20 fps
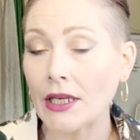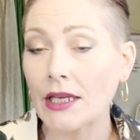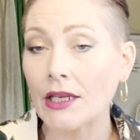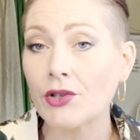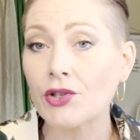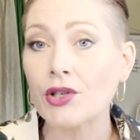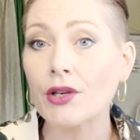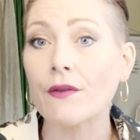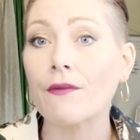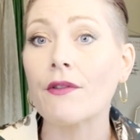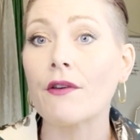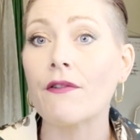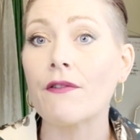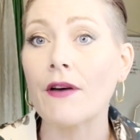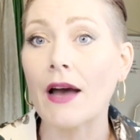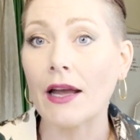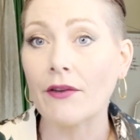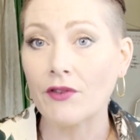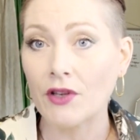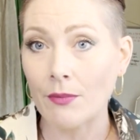each of the
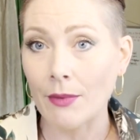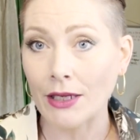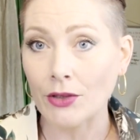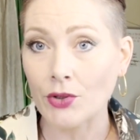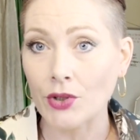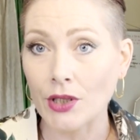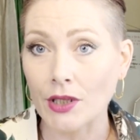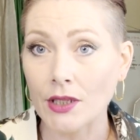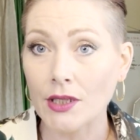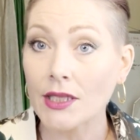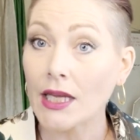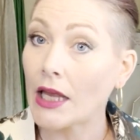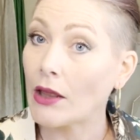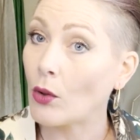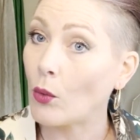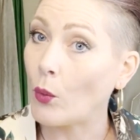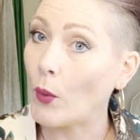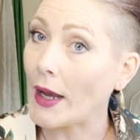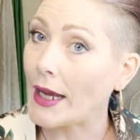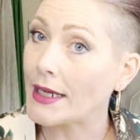5 dimensions and
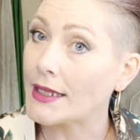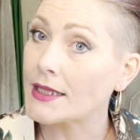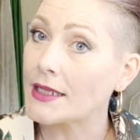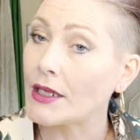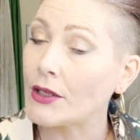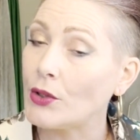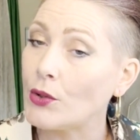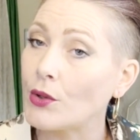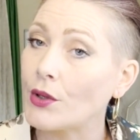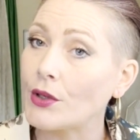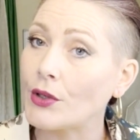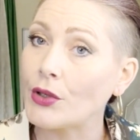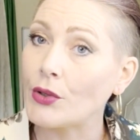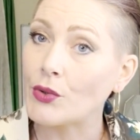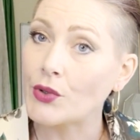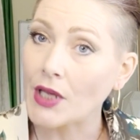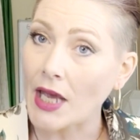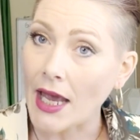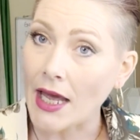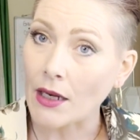the ways that you could
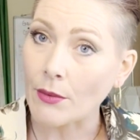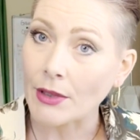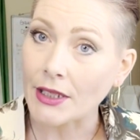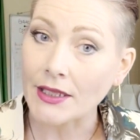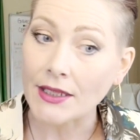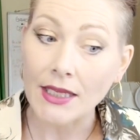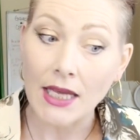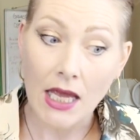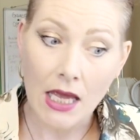use cannabis